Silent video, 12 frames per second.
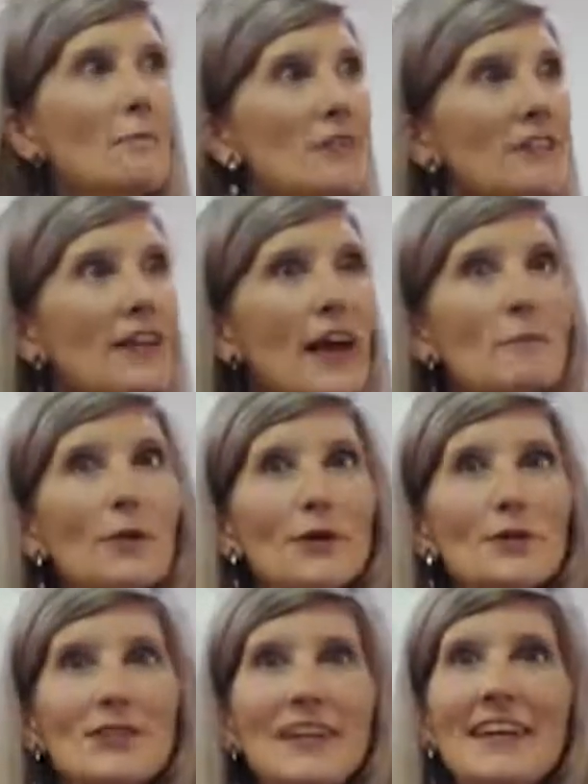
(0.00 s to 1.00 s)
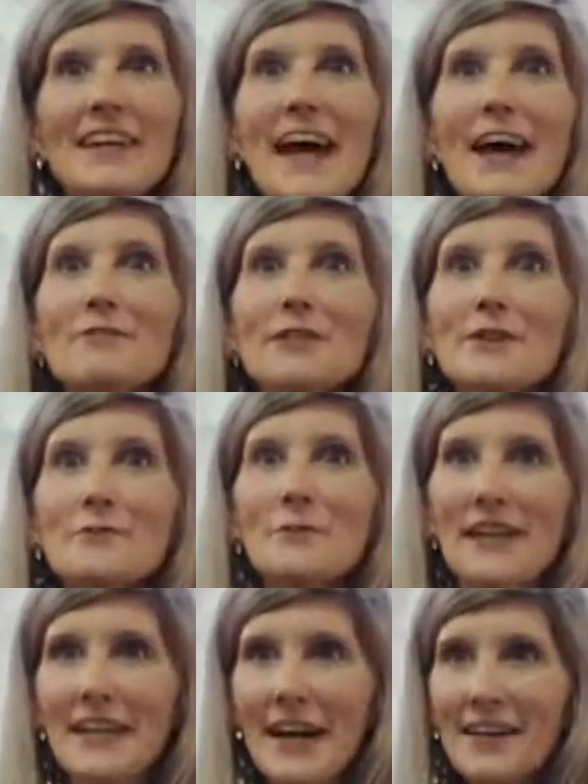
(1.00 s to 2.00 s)
the same person in every
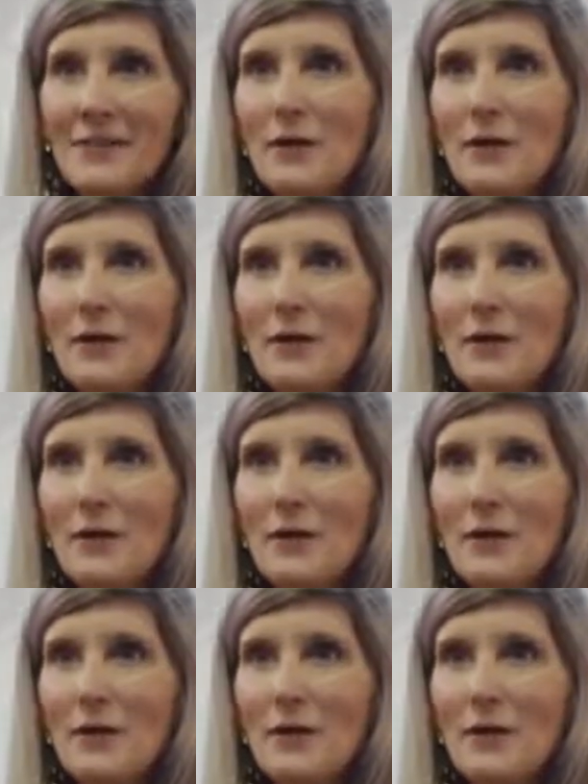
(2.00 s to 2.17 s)
arena.